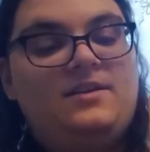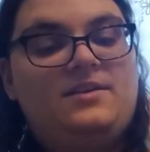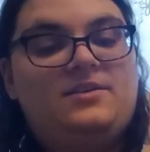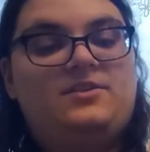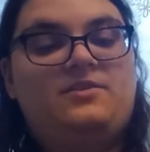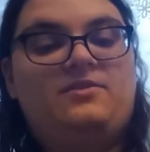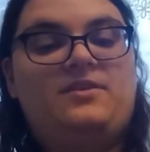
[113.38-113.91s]

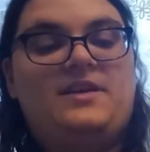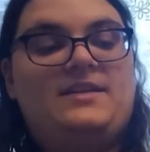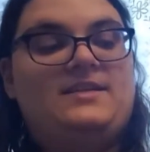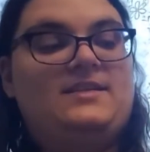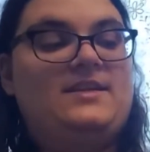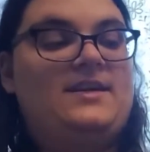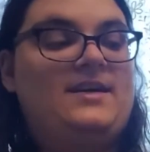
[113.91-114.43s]
so
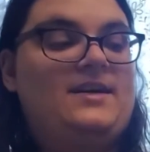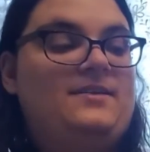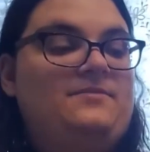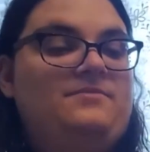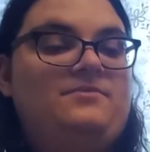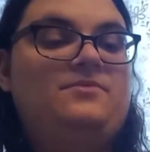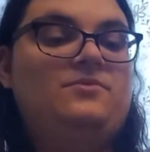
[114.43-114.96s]
that,
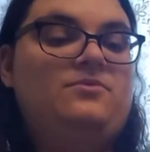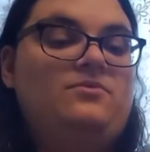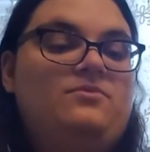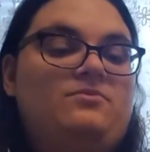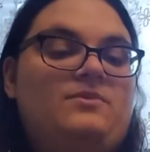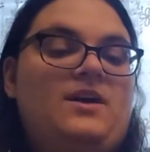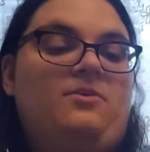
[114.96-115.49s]

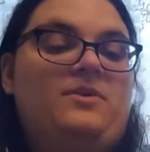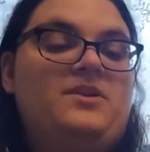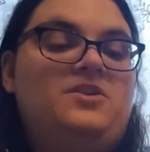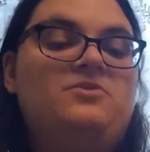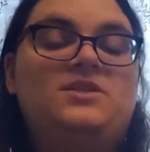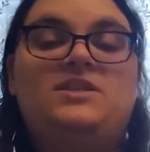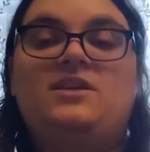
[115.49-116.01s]
well, what
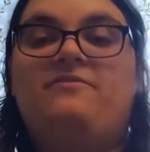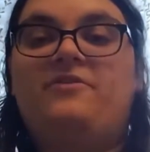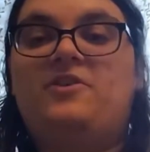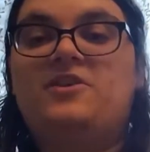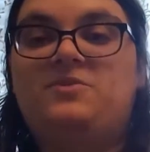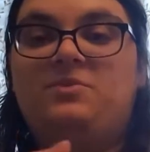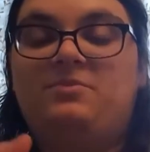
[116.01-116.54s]
you see
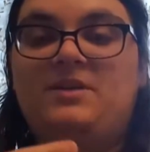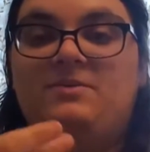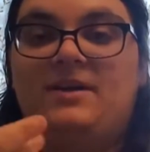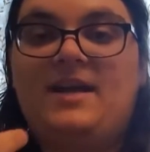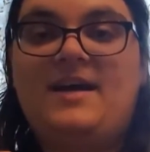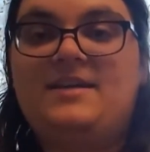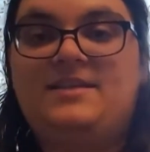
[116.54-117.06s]
first will be
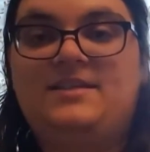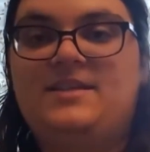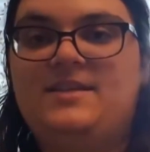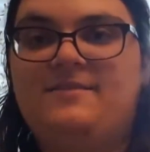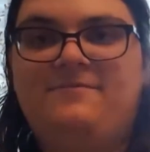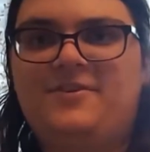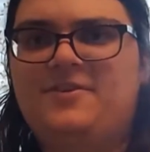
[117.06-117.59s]
what I
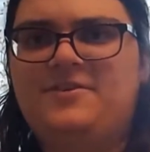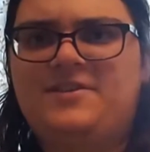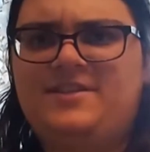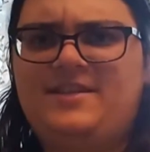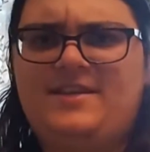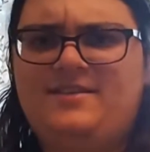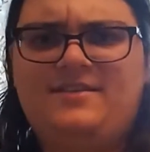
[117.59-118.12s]
see first,
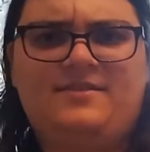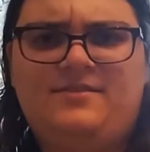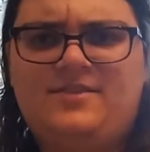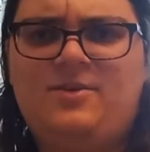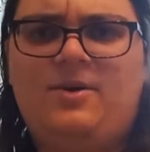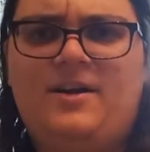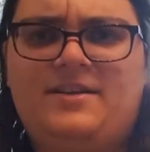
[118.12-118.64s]
and
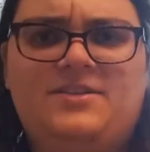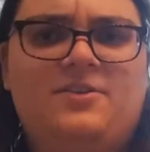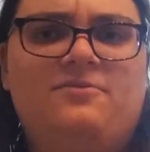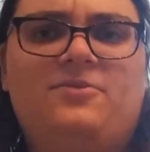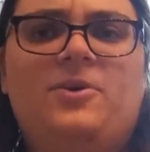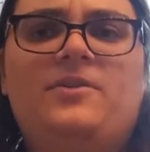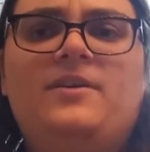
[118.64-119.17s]
so on and so
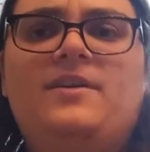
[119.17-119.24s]
forth.